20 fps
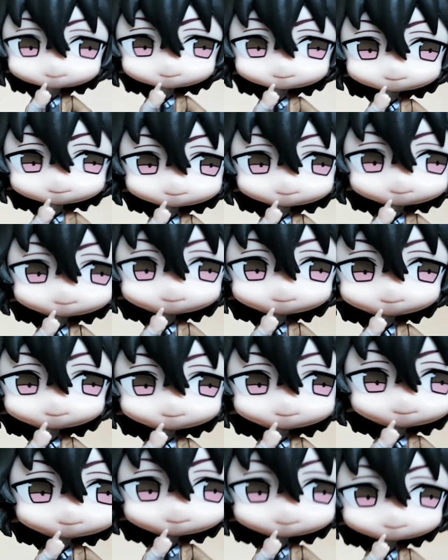
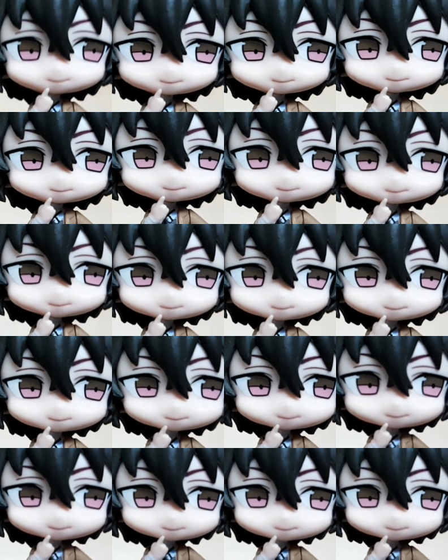the comics that
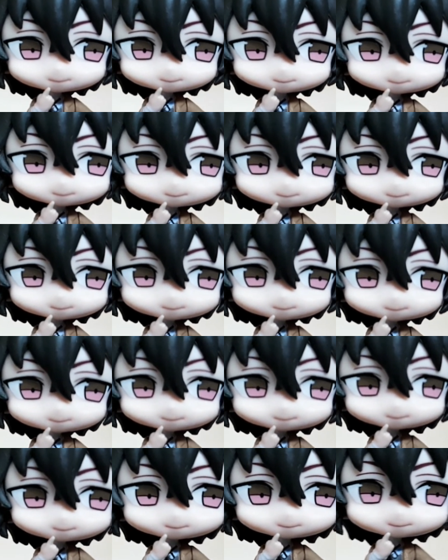were
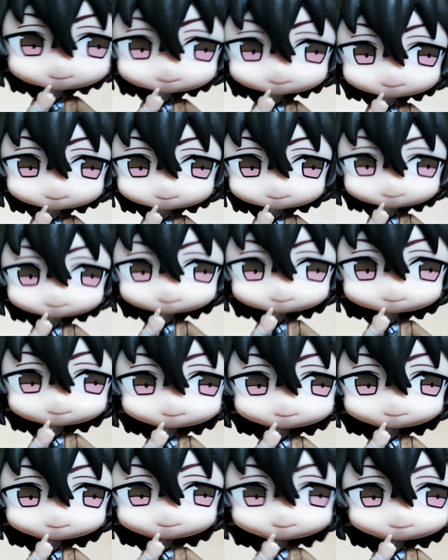released
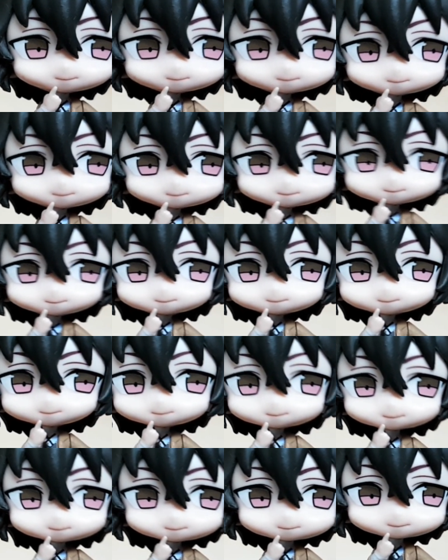over the
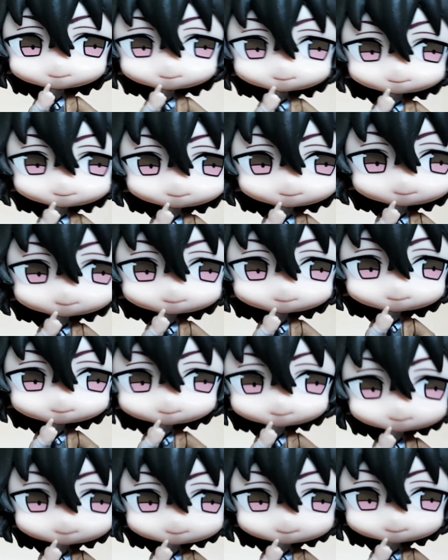last few
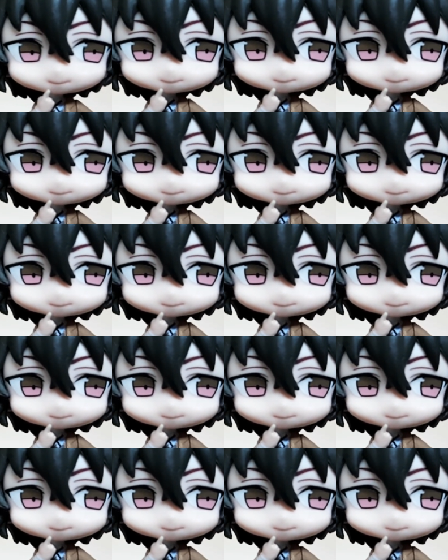years